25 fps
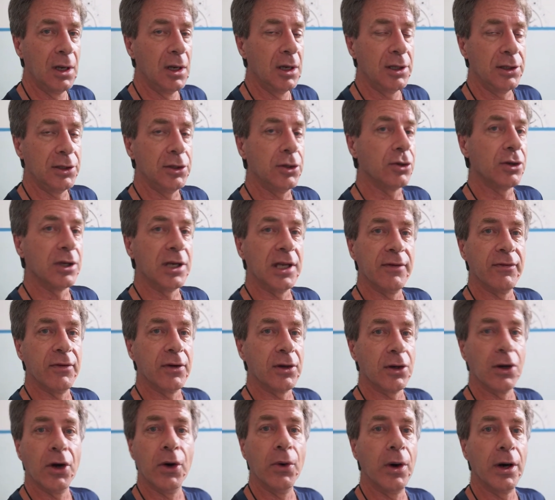You could even
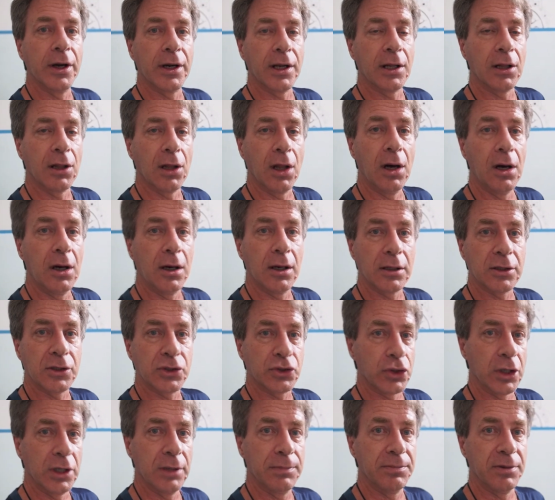go on a long
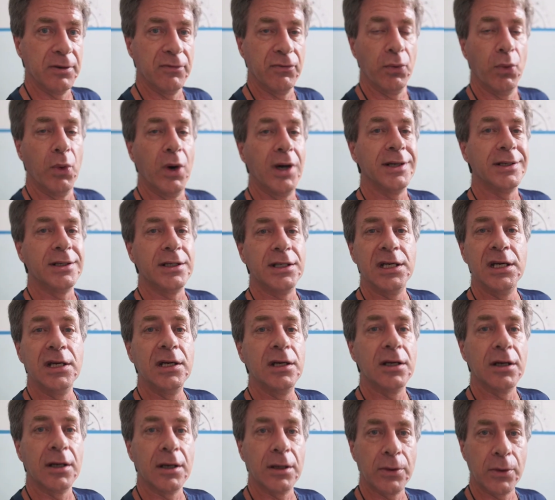trip of 1
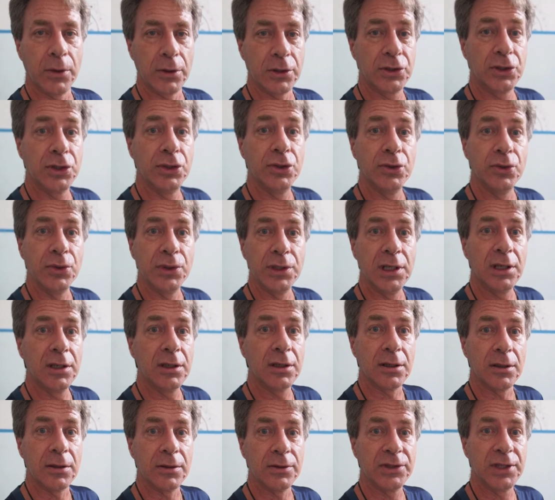year or 2
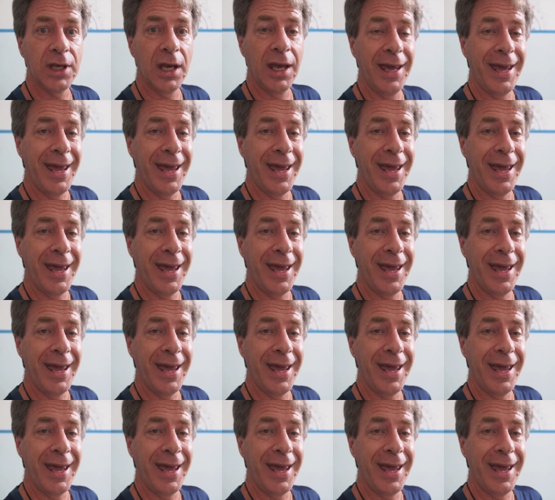years